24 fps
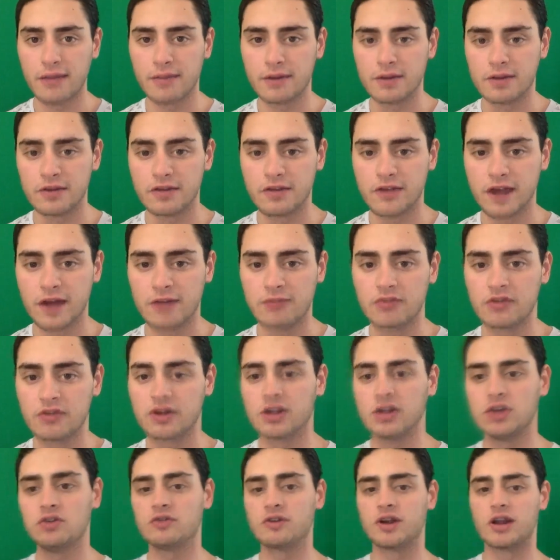but instead I'm just
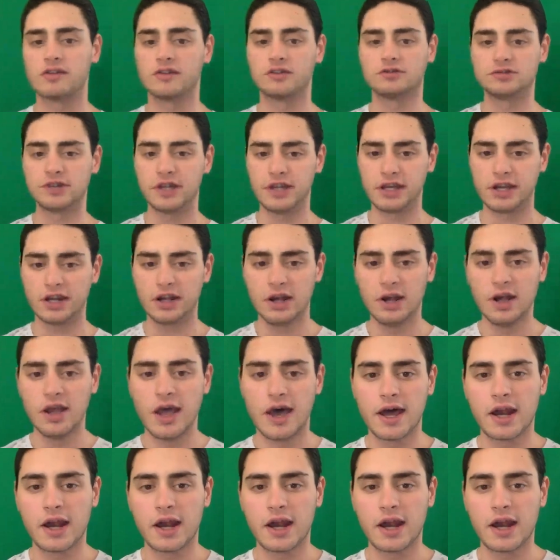going to use it as a lean.